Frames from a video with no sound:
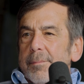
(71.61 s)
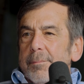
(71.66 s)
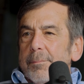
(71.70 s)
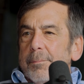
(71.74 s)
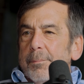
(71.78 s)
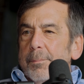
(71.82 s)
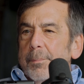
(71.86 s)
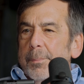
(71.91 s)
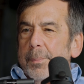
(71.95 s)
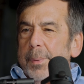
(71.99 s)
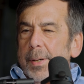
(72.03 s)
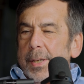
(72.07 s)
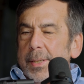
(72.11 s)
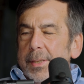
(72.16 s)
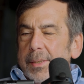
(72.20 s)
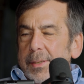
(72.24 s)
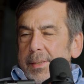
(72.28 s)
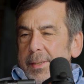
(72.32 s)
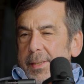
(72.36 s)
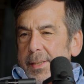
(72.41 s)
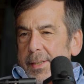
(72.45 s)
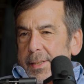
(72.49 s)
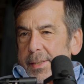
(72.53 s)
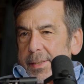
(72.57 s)

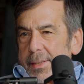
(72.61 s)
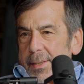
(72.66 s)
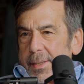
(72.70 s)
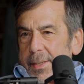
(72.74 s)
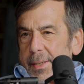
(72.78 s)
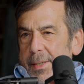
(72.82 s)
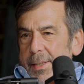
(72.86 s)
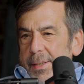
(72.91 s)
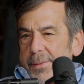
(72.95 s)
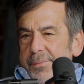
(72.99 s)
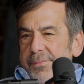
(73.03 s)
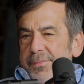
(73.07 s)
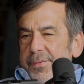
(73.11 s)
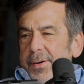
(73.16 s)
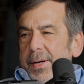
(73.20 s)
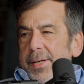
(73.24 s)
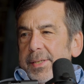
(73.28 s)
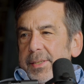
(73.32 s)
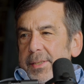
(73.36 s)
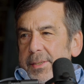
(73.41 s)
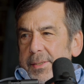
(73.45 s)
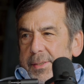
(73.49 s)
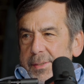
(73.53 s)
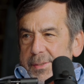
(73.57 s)
But I
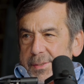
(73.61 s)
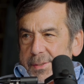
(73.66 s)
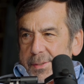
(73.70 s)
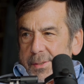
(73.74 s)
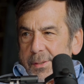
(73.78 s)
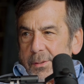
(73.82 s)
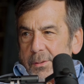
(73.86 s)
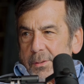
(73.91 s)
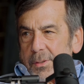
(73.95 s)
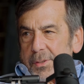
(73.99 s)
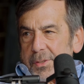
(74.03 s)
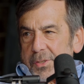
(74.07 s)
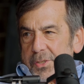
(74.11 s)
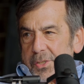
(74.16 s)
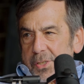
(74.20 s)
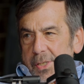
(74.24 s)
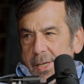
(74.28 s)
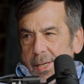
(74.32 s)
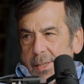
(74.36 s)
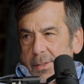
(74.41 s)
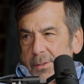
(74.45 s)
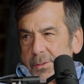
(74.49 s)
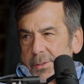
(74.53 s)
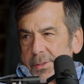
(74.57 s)
find it still a
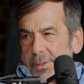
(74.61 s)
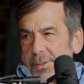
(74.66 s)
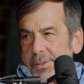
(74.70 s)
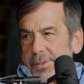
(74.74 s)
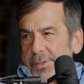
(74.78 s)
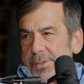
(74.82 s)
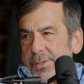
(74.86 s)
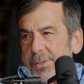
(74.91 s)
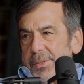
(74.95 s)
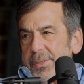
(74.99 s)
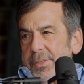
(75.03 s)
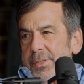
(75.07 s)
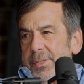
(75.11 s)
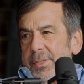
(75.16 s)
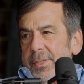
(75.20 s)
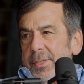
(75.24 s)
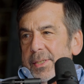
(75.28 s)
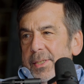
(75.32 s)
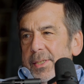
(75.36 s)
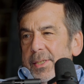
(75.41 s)
challenge